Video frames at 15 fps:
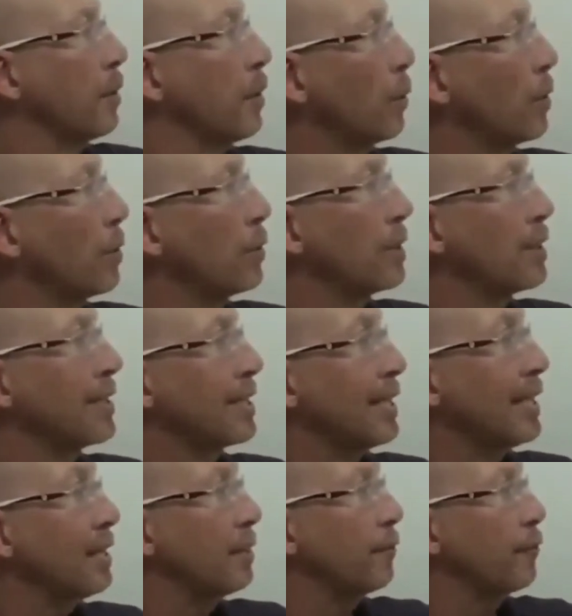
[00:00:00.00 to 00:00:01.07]
using
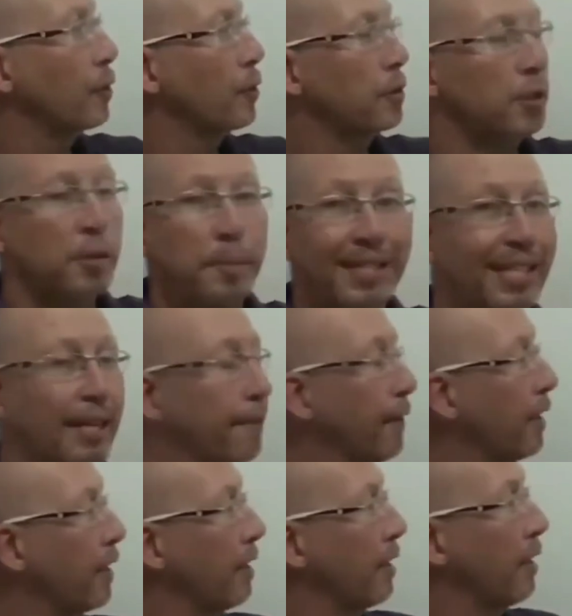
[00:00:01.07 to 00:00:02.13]
since for
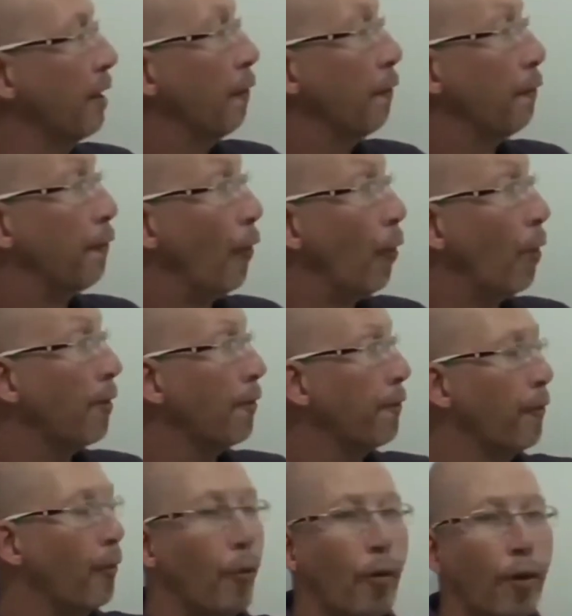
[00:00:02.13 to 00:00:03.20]
specific, for
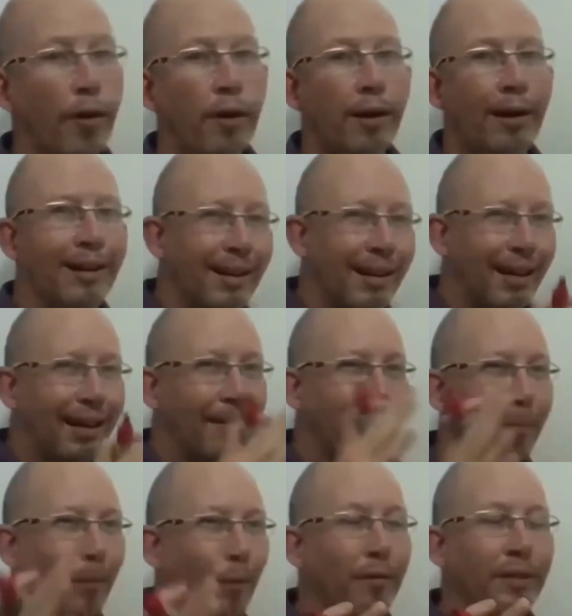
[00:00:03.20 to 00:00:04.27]

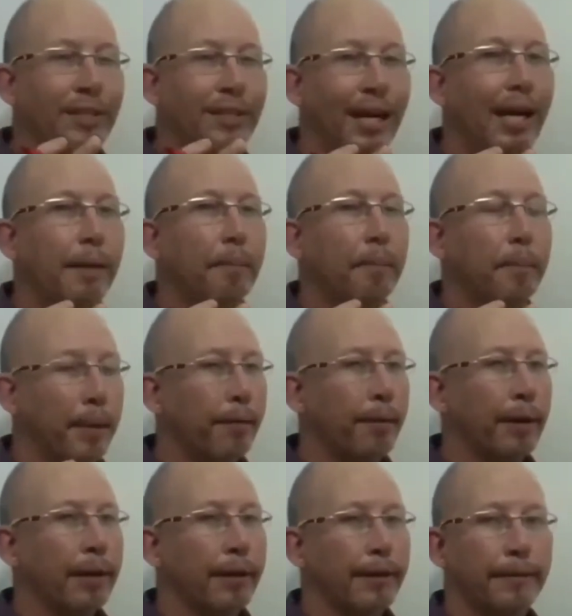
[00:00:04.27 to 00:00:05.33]
more of a time
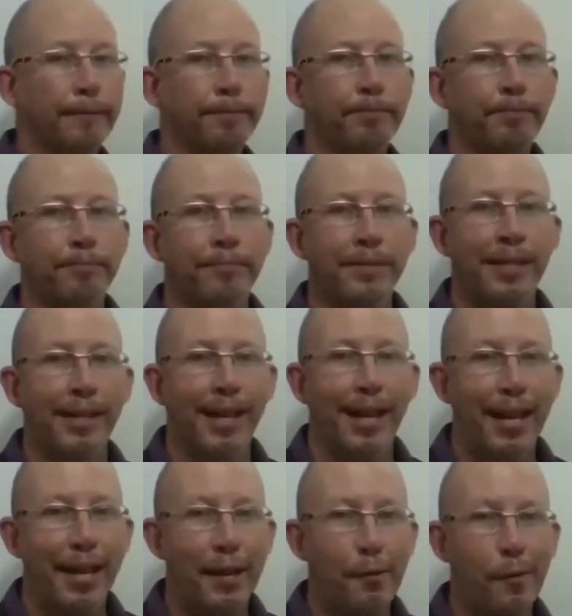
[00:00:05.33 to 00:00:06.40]
period.
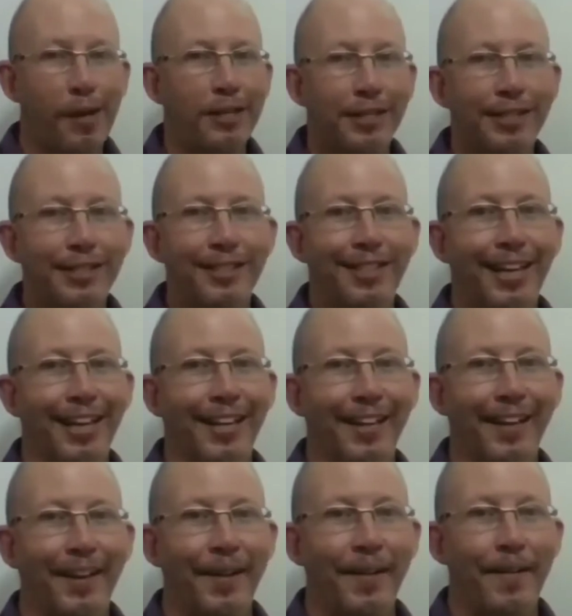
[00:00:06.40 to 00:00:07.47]
Any questions?
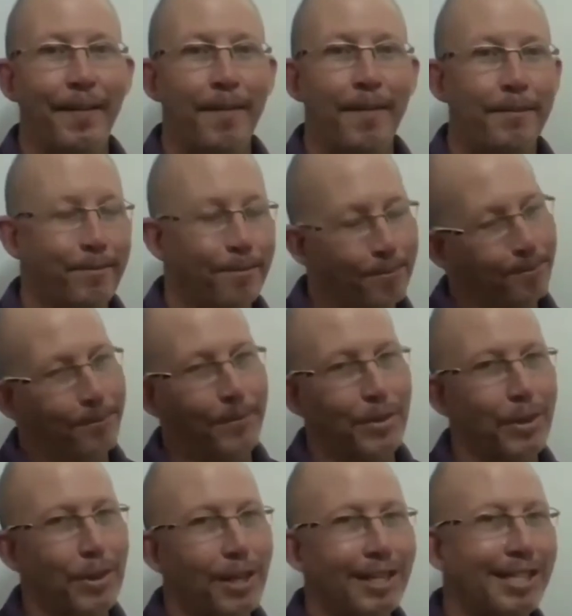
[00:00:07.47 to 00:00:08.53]
Good,
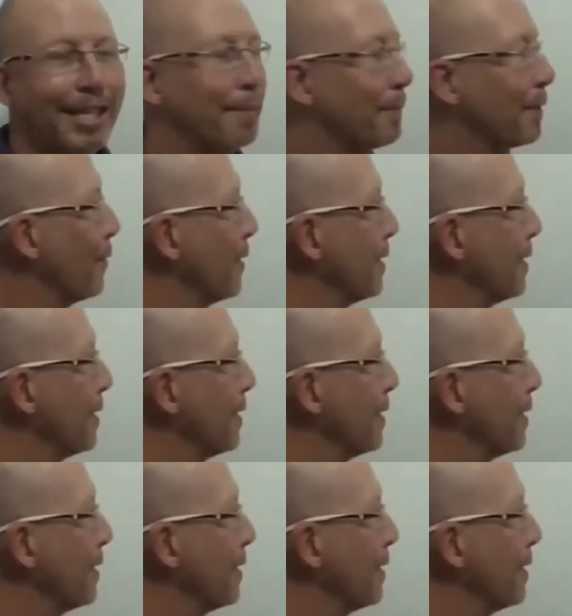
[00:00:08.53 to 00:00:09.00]
let's keep going.